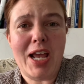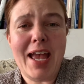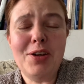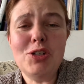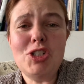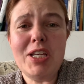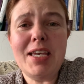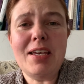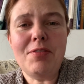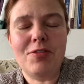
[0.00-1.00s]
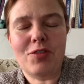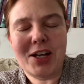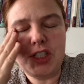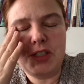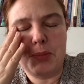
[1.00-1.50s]
energy,
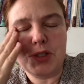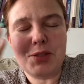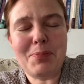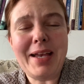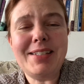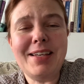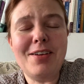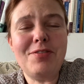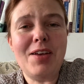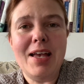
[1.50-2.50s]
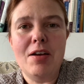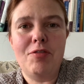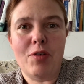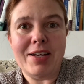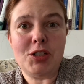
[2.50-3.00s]
fresh perspective,
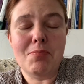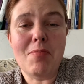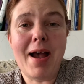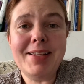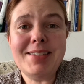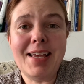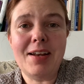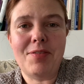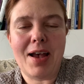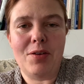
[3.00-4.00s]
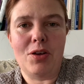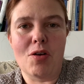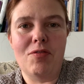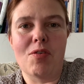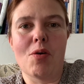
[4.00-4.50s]
fresh mindset of how to
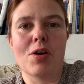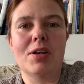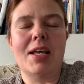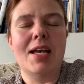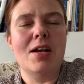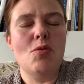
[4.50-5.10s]
go forward.